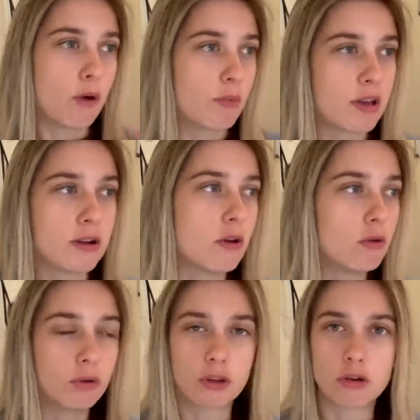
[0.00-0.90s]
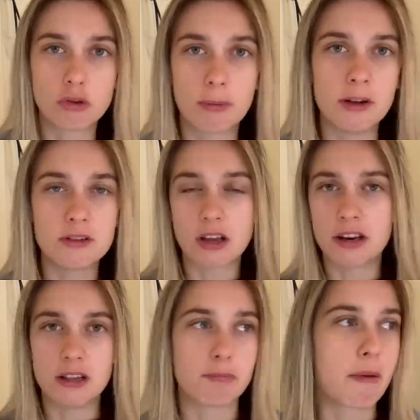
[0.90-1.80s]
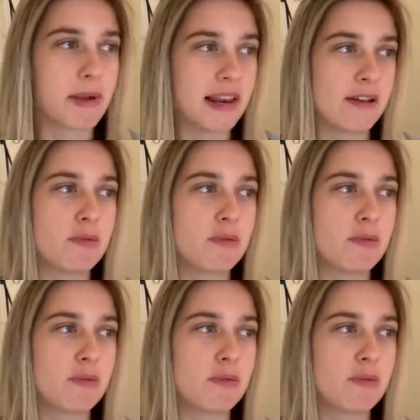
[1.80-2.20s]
we are no longer the dominant side in the Premier League,